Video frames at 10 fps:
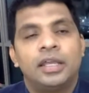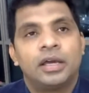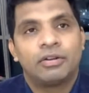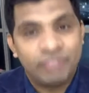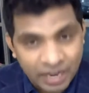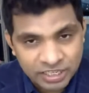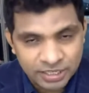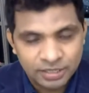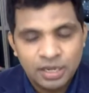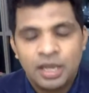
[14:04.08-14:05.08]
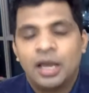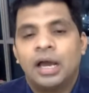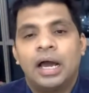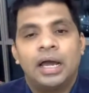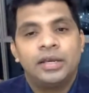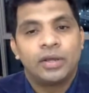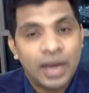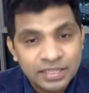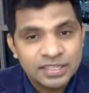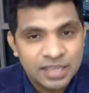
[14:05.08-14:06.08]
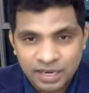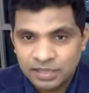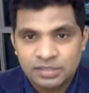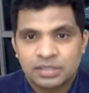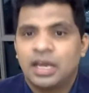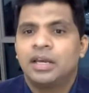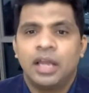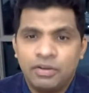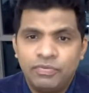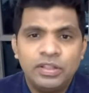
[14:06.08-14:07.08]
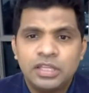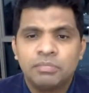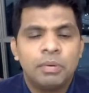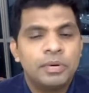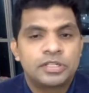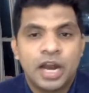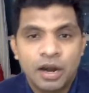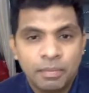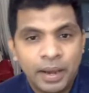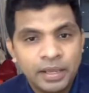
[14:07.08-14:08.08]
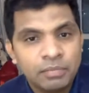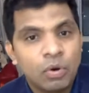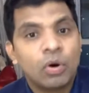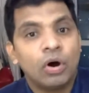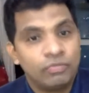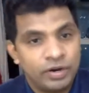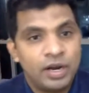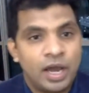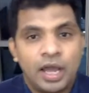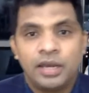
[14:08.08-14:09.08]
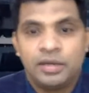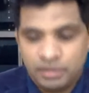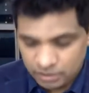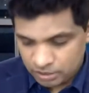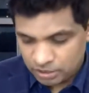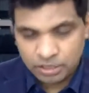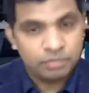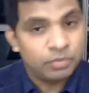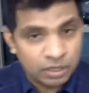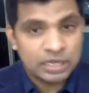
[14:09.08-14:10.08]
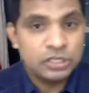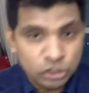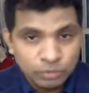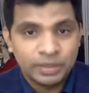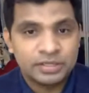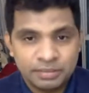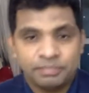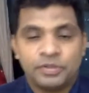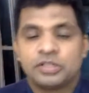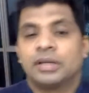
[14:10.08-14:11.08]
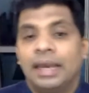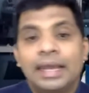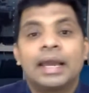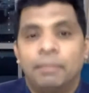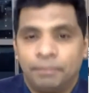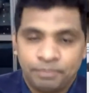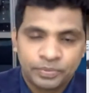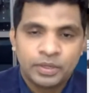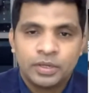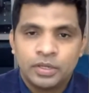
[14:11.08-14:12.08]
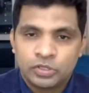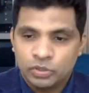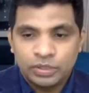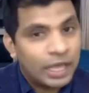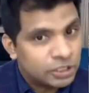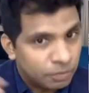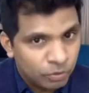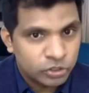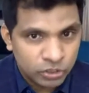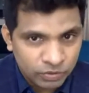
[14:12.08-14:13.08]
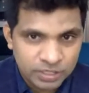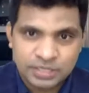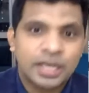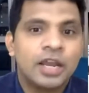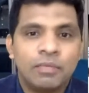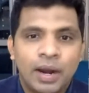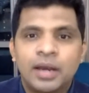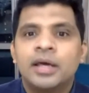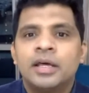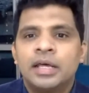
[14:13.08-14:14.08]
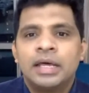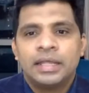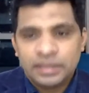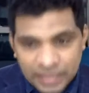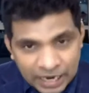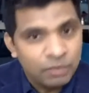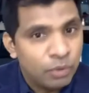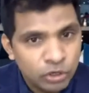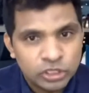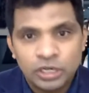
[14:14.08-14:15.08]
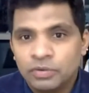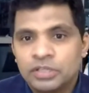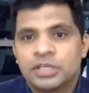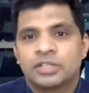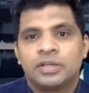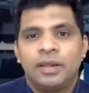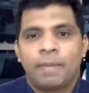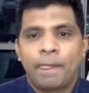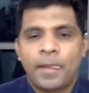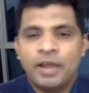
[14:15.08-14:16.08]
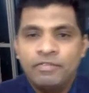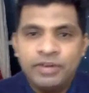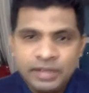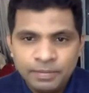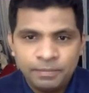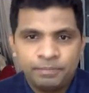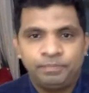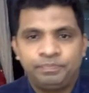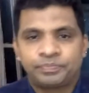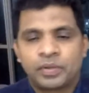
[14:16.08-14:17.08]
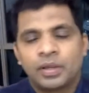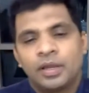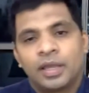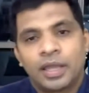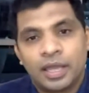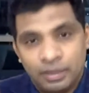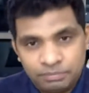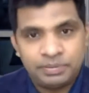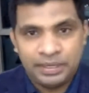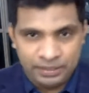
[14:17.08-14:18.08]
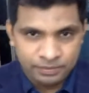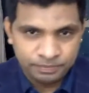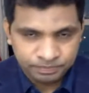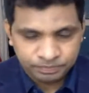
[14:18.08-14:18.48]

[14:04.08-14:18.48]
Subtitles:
your fashion, and your accessories, and everything people started buying more often, and consumerism is really come. So that's a portion of the second one. Third portion was actually every company,